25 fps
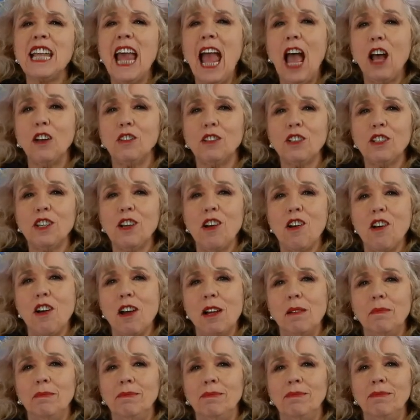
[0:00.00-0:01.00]

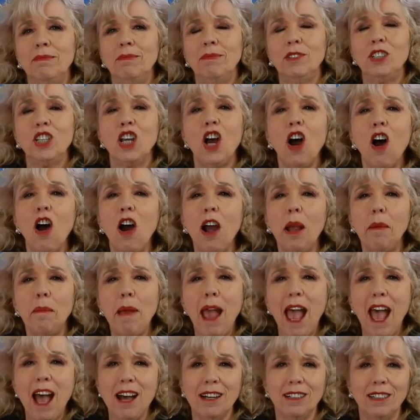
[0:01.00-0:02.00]
downtime, time
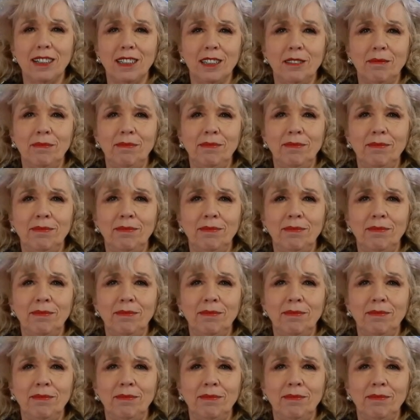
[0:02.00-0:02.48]
out.